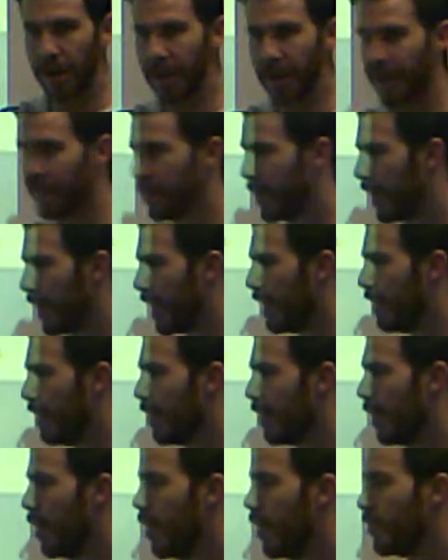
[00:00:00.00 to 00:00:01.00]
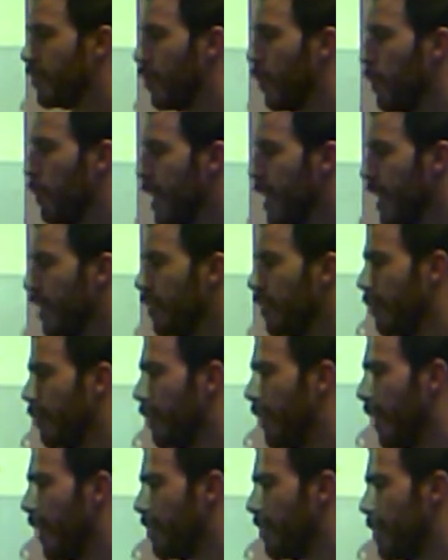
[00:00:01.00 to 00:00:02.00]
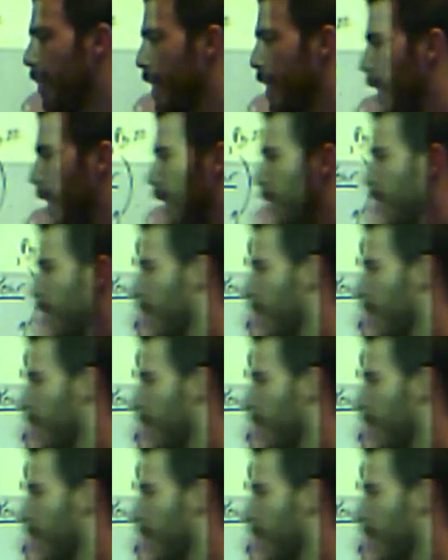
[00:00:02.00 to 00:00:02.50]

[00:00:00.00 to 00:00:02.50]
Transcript: love minions. So minions are found to be yellow.